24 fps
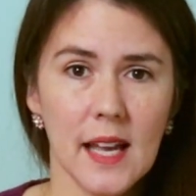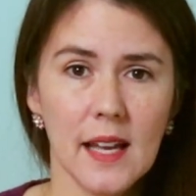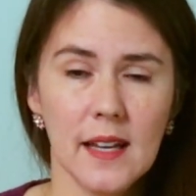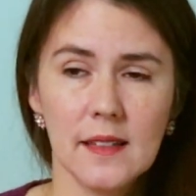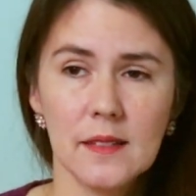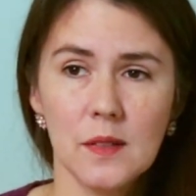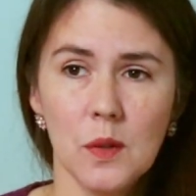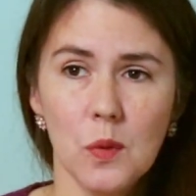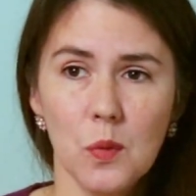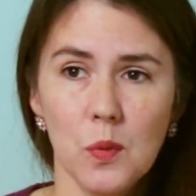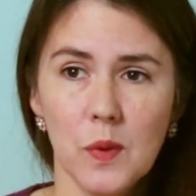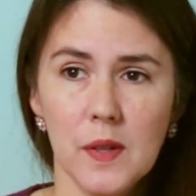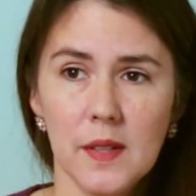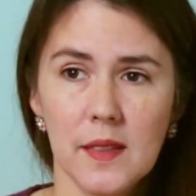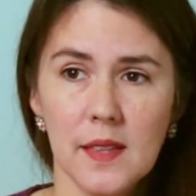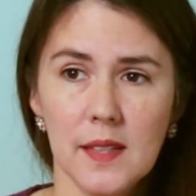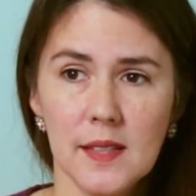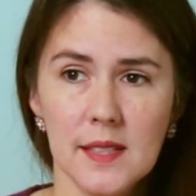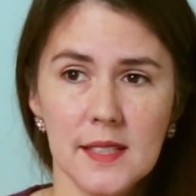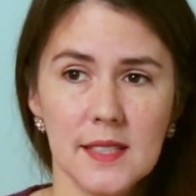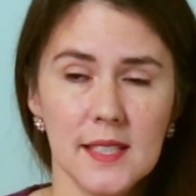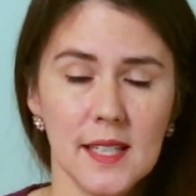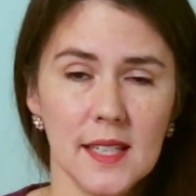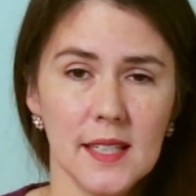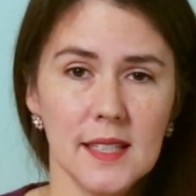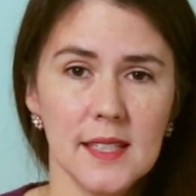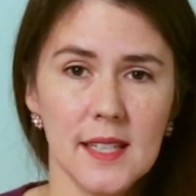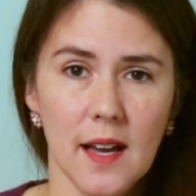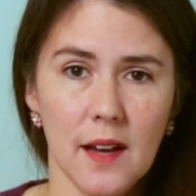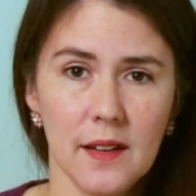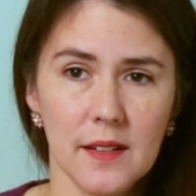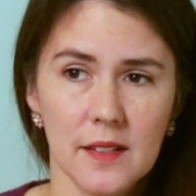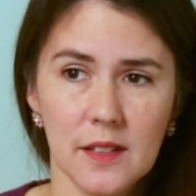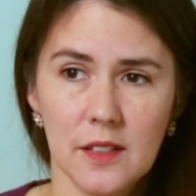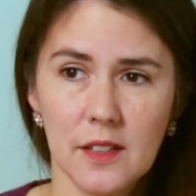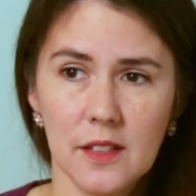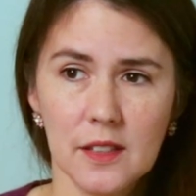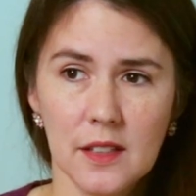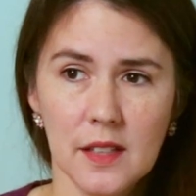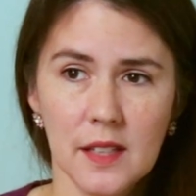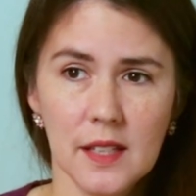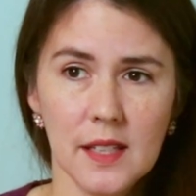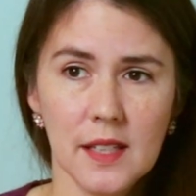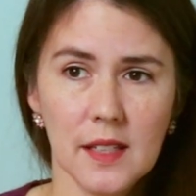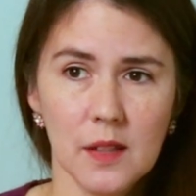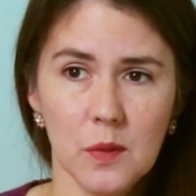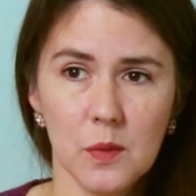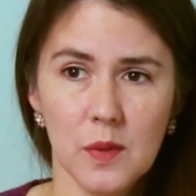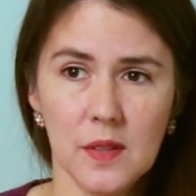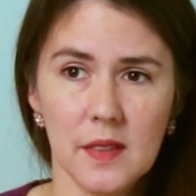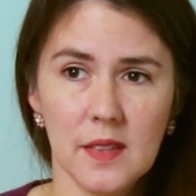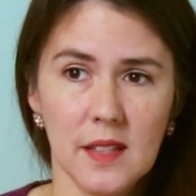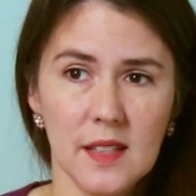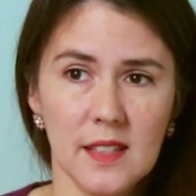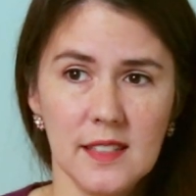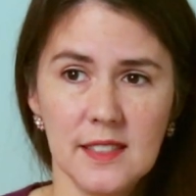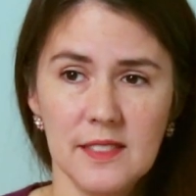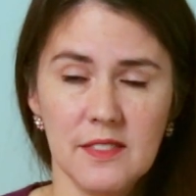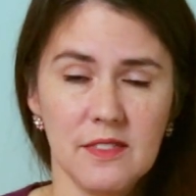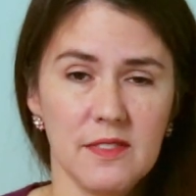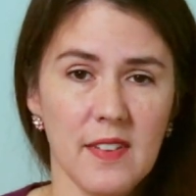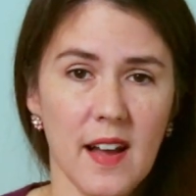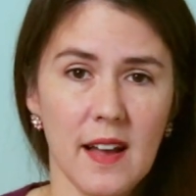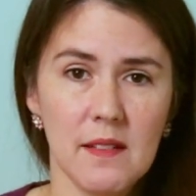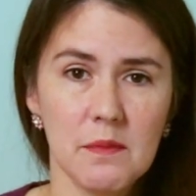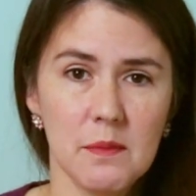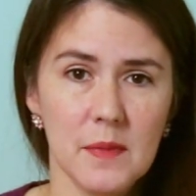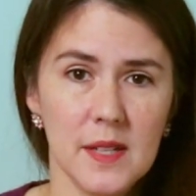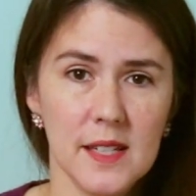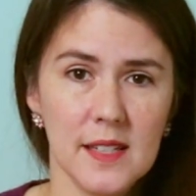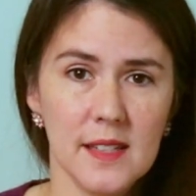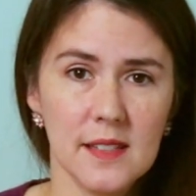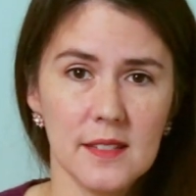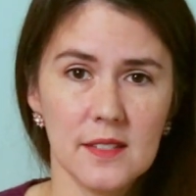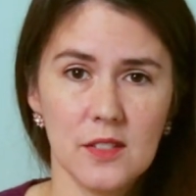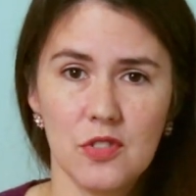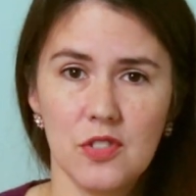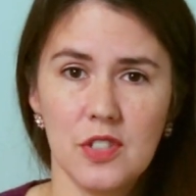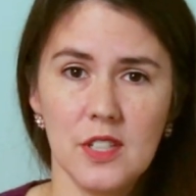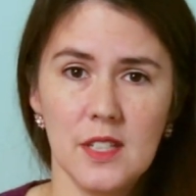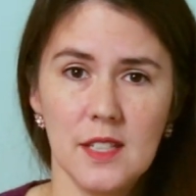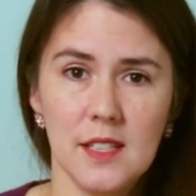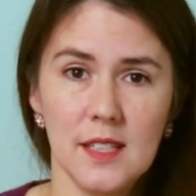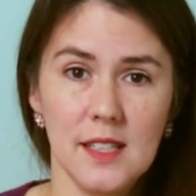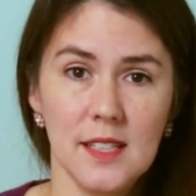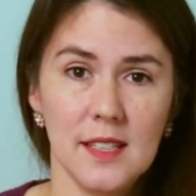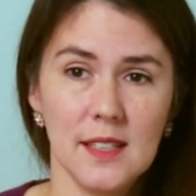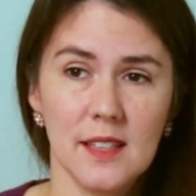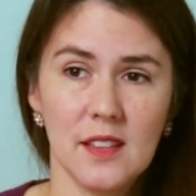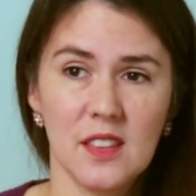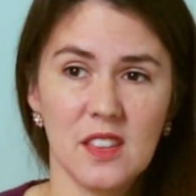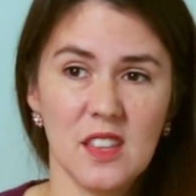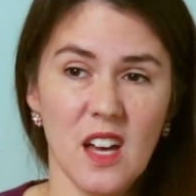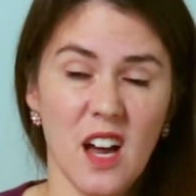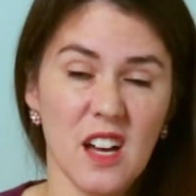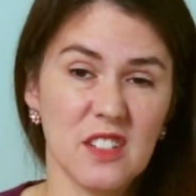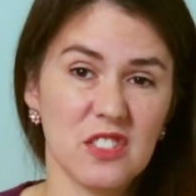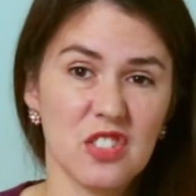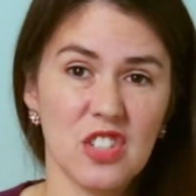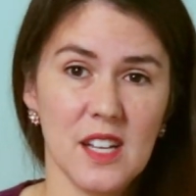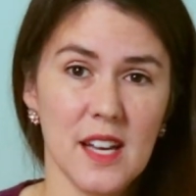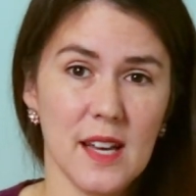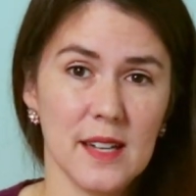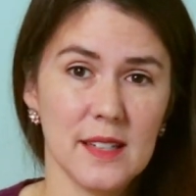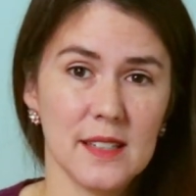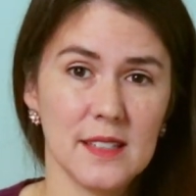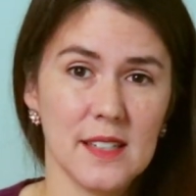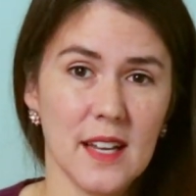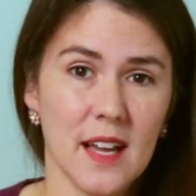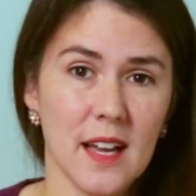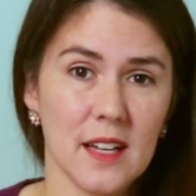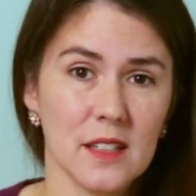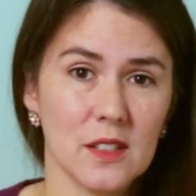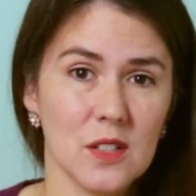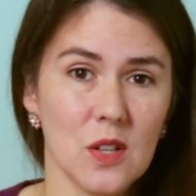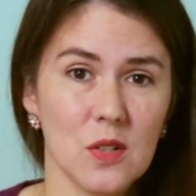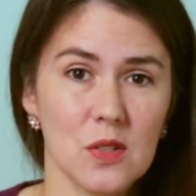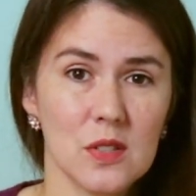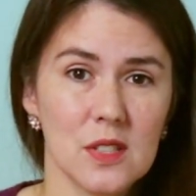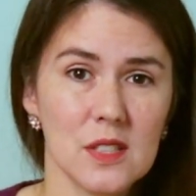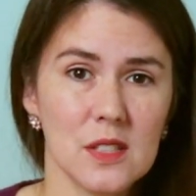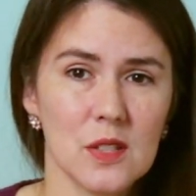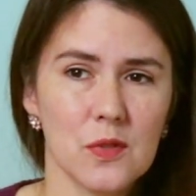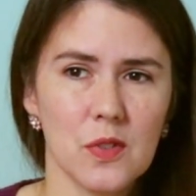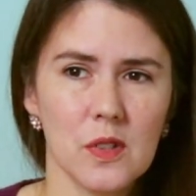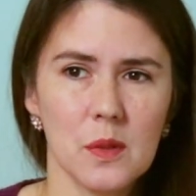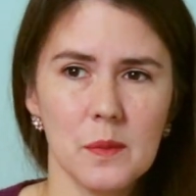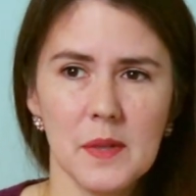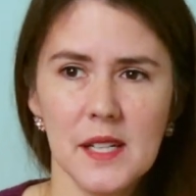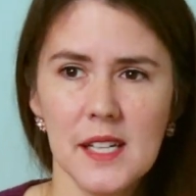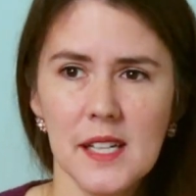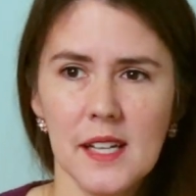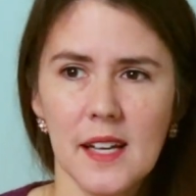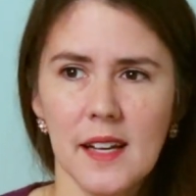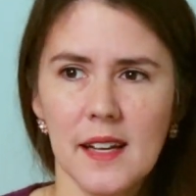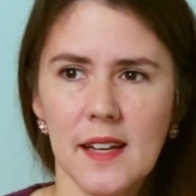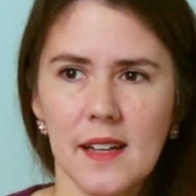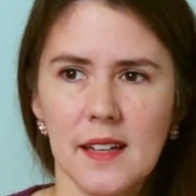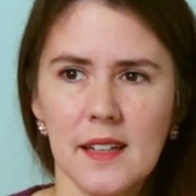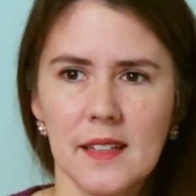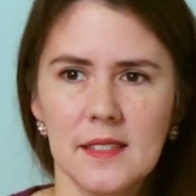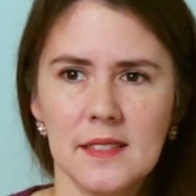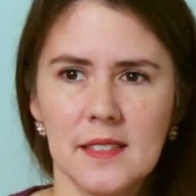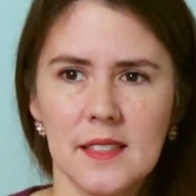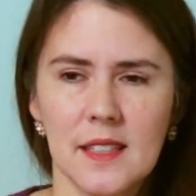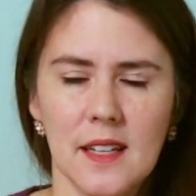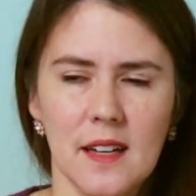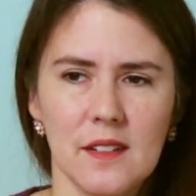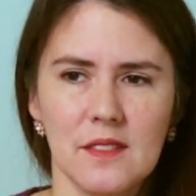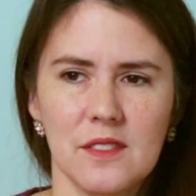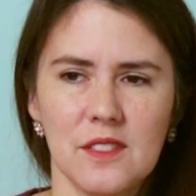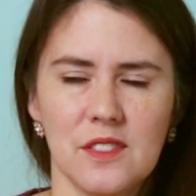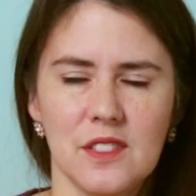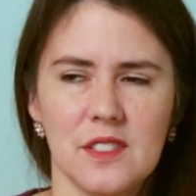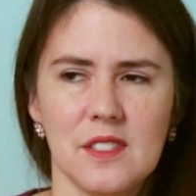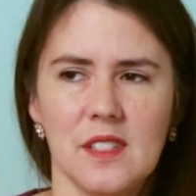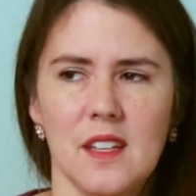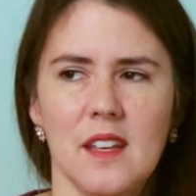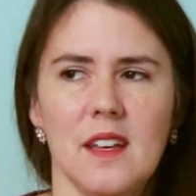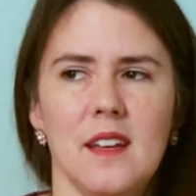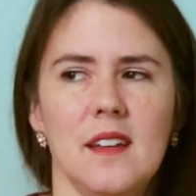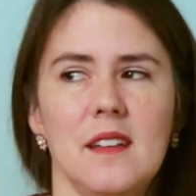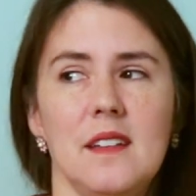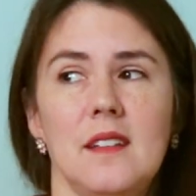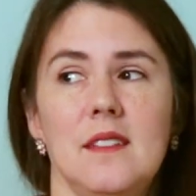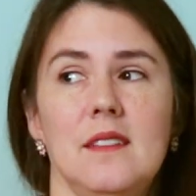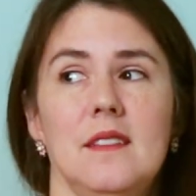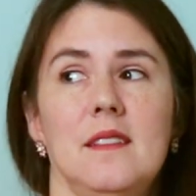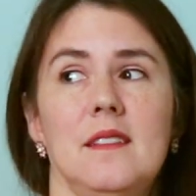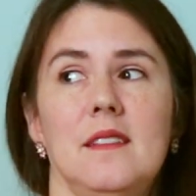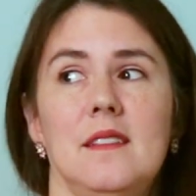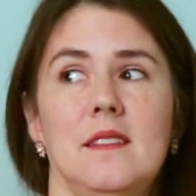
and within sitting down in her clinic, within 5 minutes, she thought she had a diagnosis for me, and I was just like,